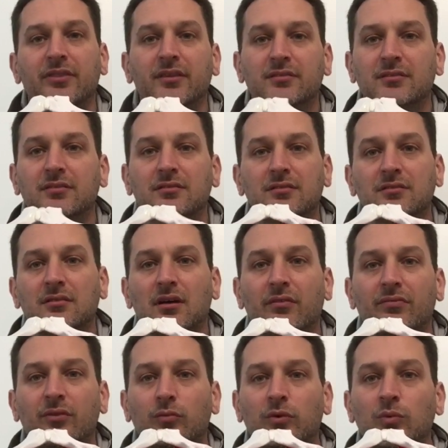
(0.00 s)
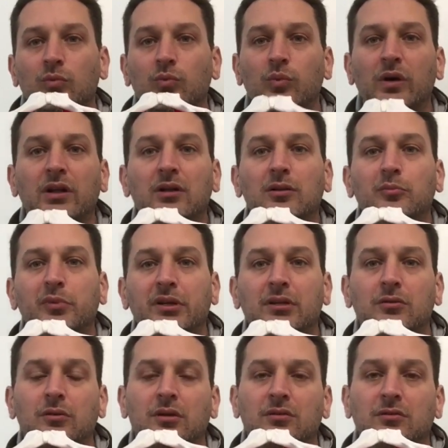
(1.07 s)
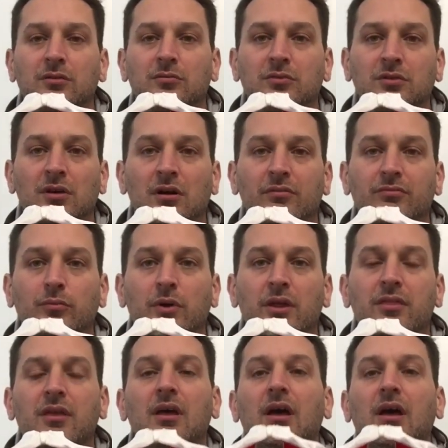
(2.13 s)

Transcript: this is the stuff that we will be doing some stuff with